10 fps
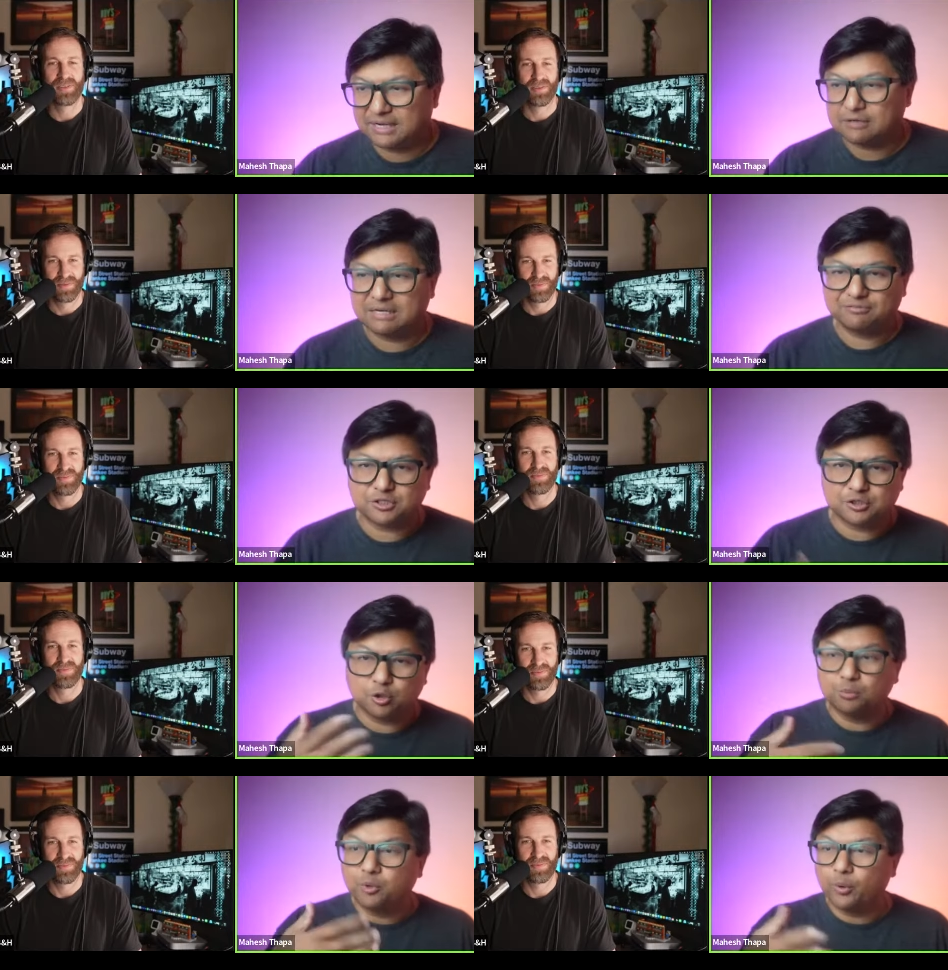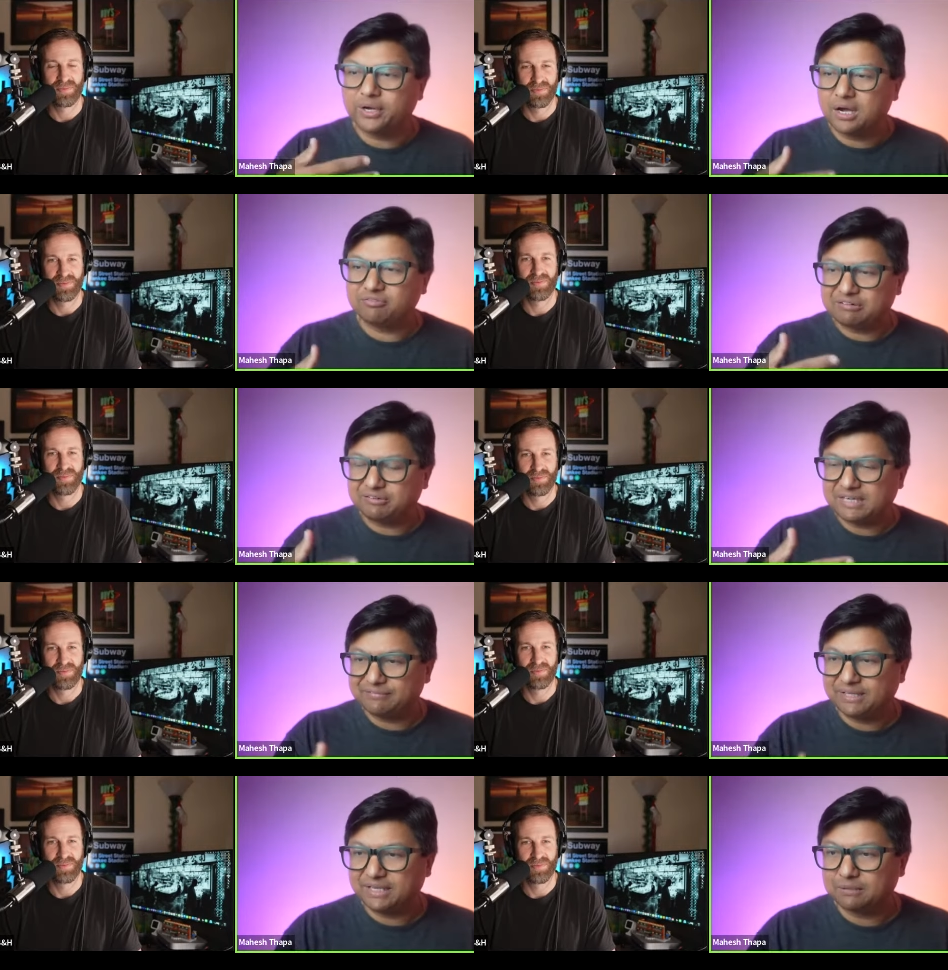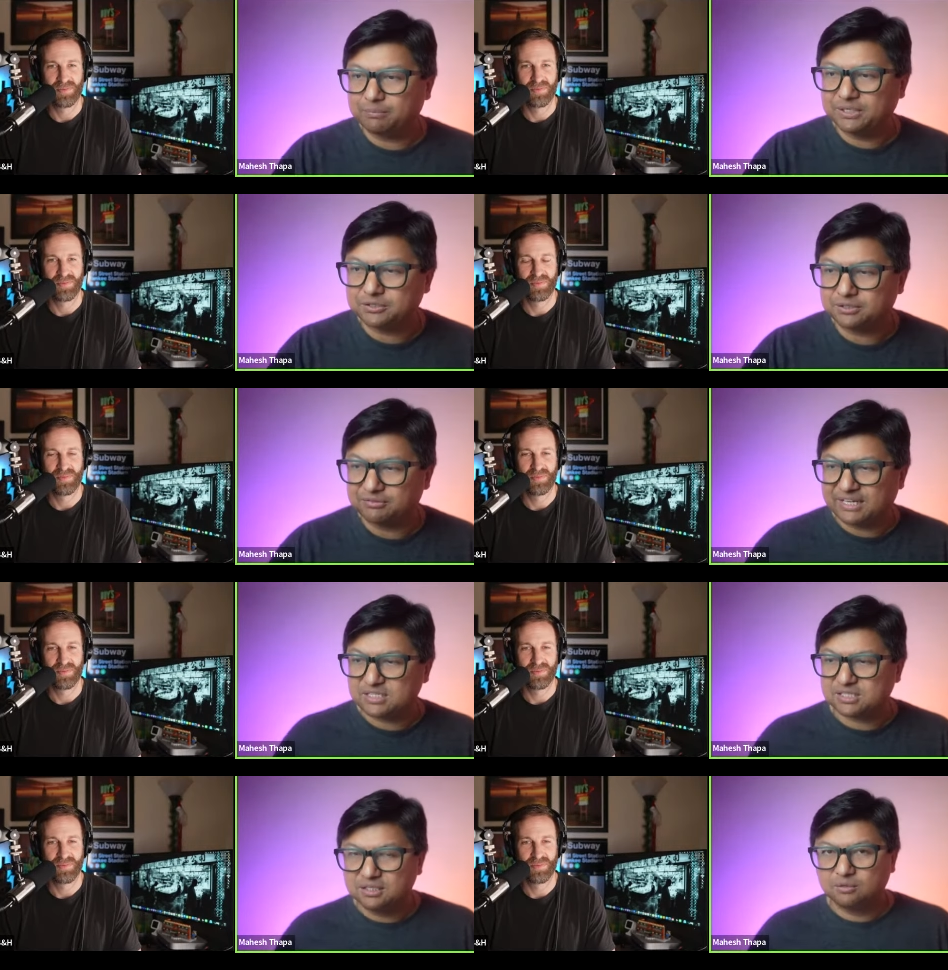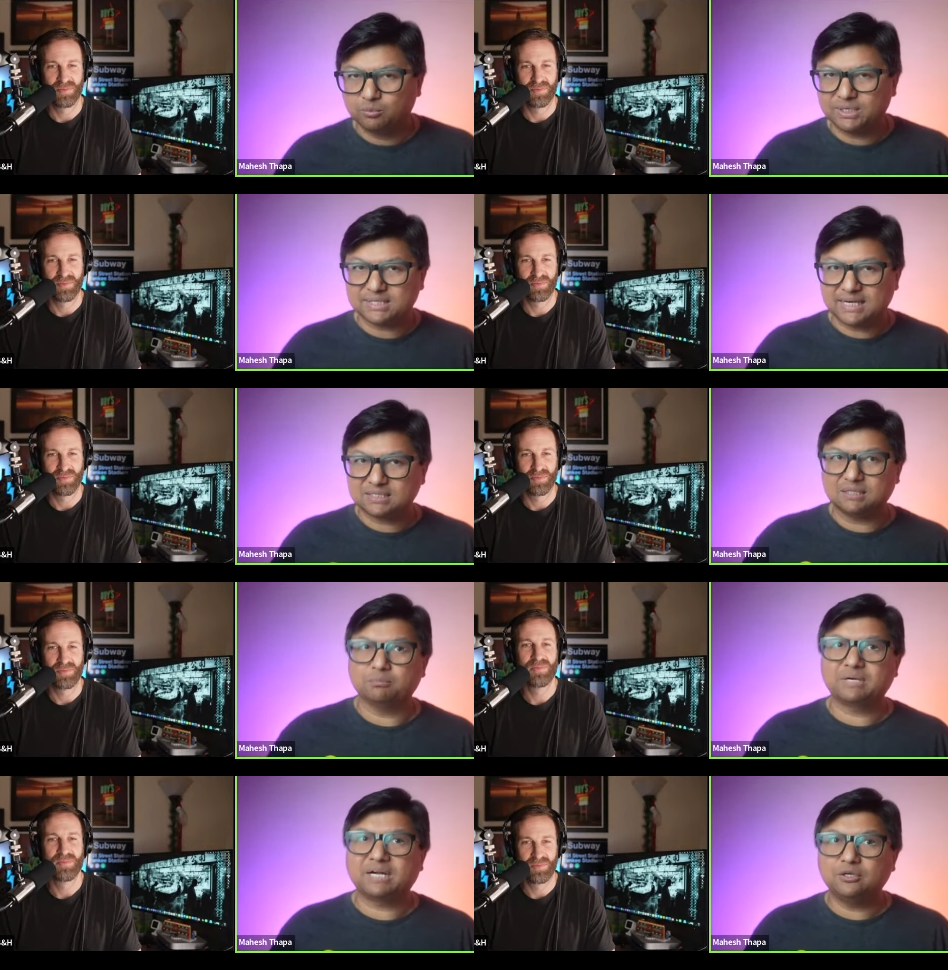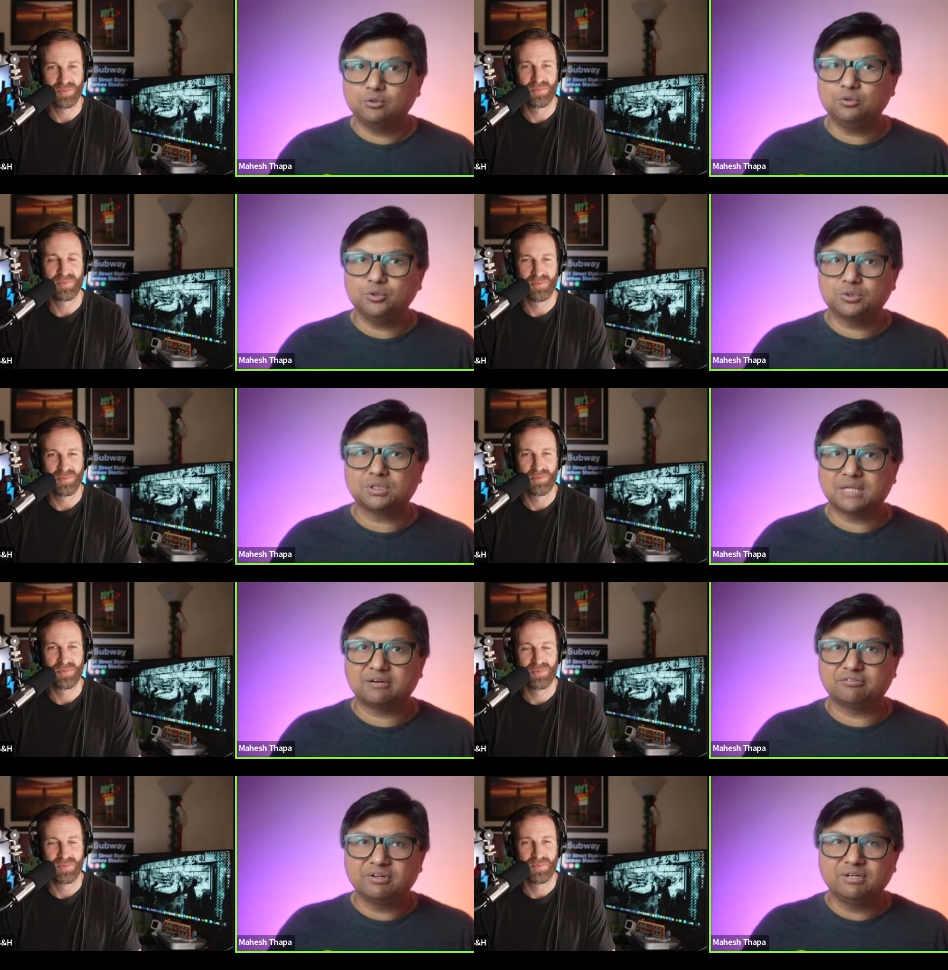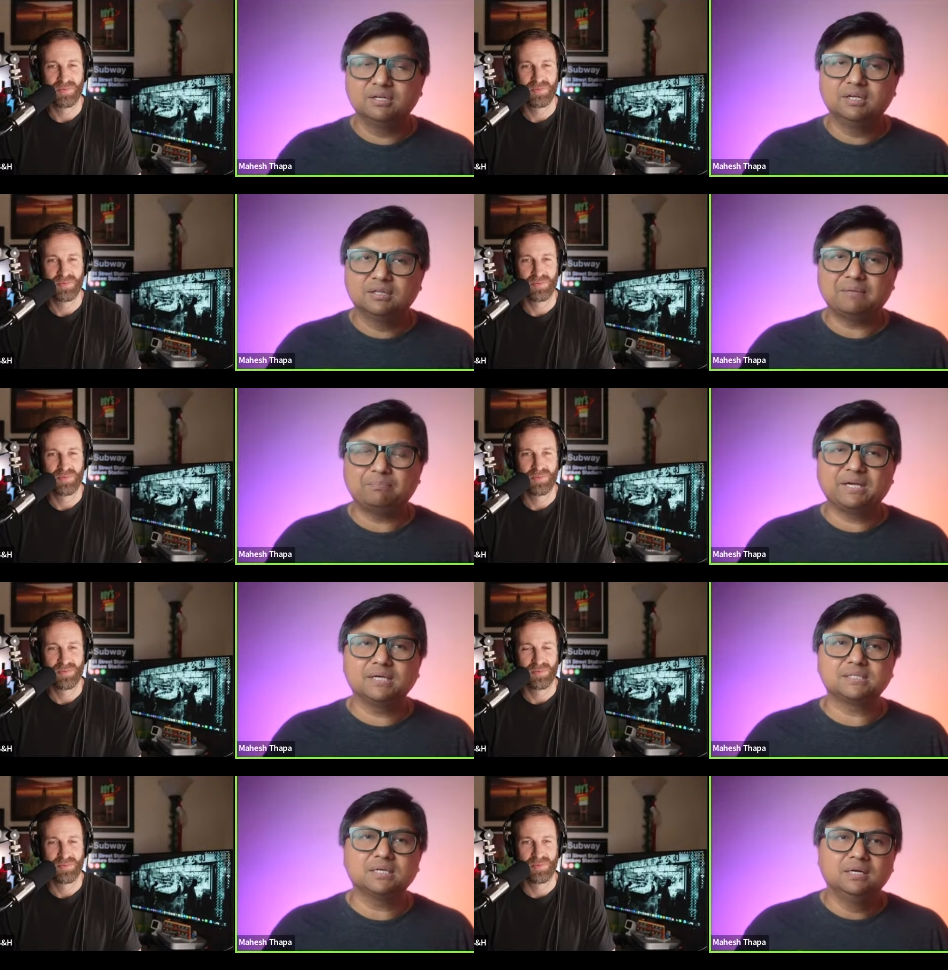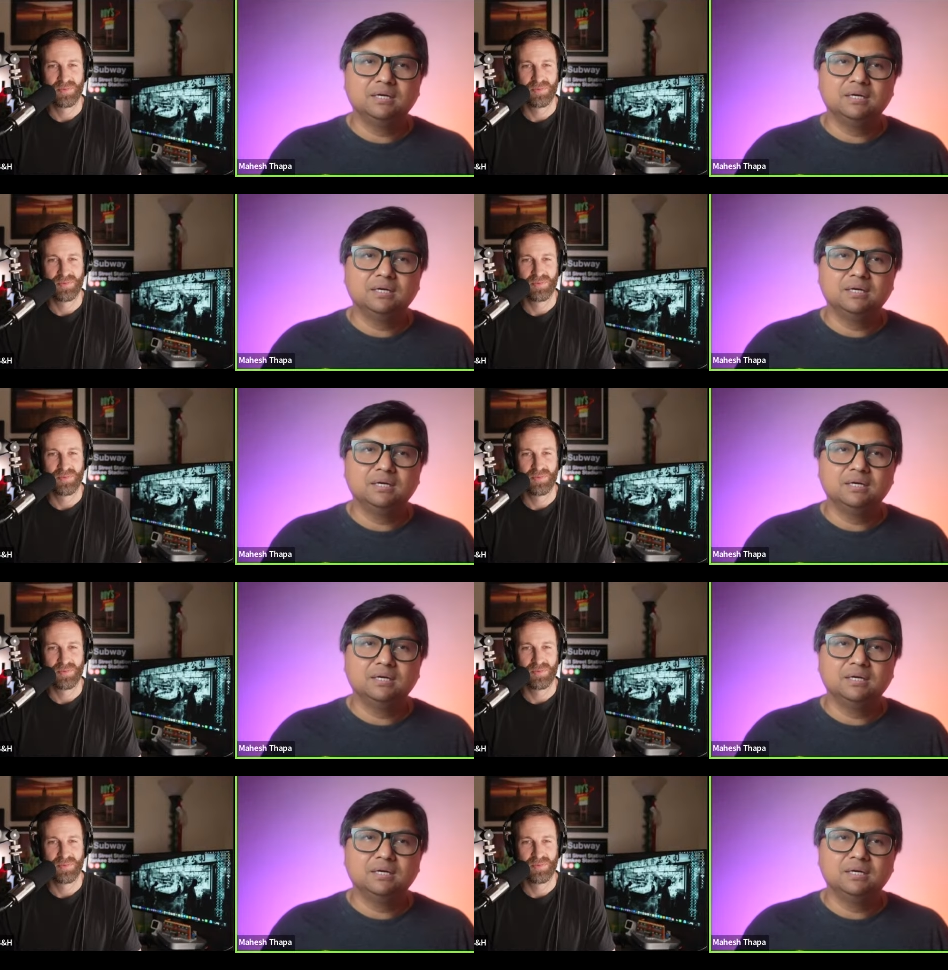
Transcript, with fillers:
Speaker 1: I don't have the strobe going off every time I take a picture. If that's what he's asking, but I do use a lot of light because